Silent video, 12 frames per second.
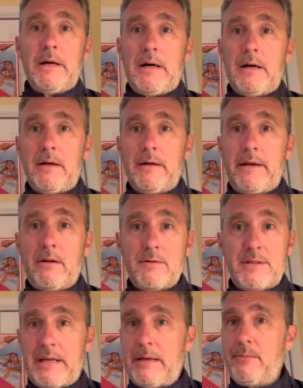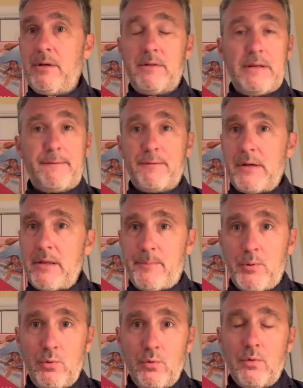entertainment, definitely the
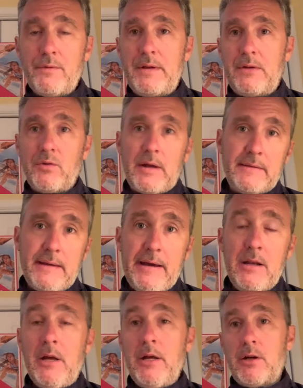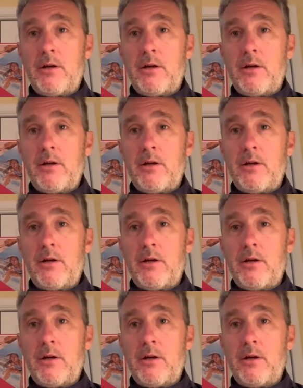pool, things like that.